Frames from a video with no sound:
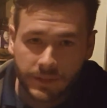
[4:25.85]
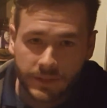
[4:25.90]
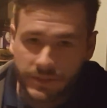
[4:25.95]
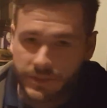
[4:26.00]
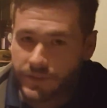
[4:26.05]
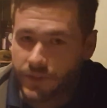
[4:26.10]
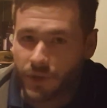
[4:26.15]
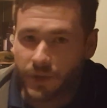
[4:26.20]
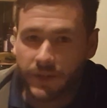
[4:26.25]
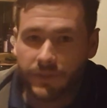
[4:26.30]
It's
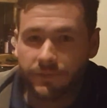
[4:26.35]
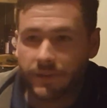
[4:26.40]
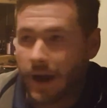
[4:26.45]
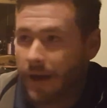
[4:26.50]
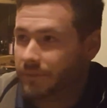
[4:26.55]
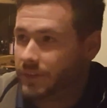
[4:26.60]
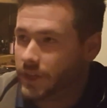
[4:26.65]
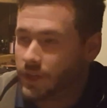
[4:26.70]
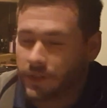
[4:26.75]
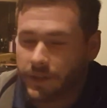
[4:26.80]

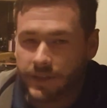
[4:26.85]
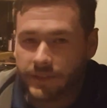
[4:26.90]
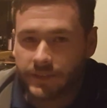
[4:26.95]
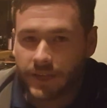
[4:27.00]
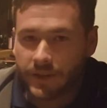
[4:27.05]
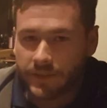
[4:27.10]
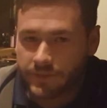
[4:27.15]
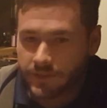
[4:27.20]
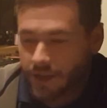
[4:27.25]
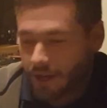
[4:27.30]
35 degrees
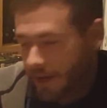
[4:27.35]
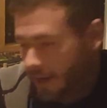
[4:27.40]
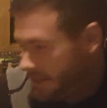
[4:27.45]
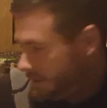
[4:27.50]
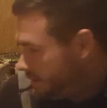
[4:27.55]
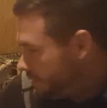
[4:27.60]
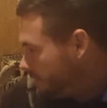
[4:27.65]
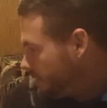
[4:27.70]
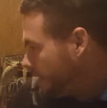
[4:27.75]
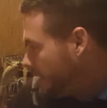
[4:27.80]

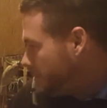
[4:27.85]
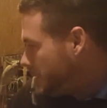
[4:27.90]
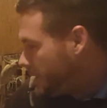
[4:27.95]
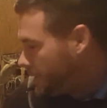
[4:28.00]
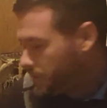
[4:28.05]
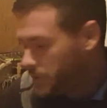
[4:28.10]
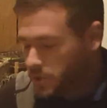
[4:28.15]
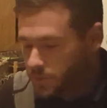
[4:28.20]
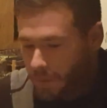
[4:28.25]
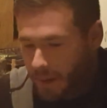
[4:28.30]
outside. Got my
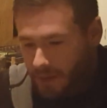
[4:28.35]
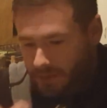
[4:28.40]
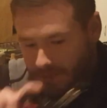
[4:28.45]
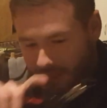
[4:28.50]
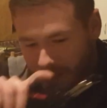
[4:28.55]
little space